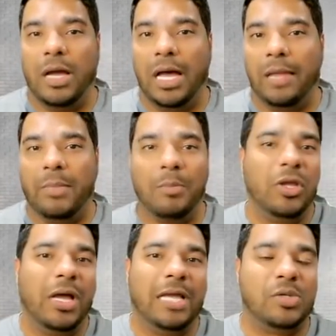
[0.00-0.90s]
I remember
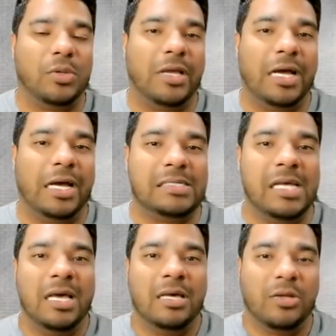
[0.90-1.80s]
I told you guys
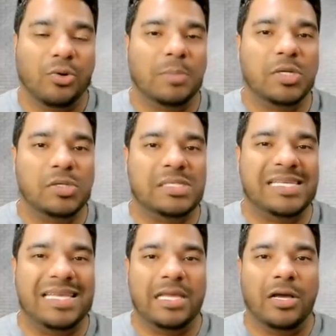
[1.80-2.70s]
the crypto
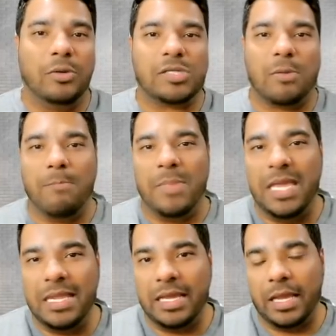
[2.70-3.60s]
C E Os are
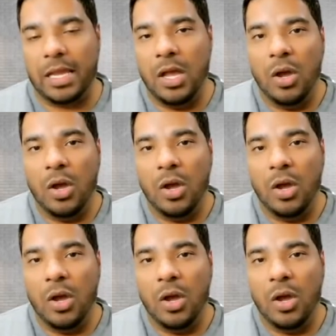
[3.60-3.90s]
meeting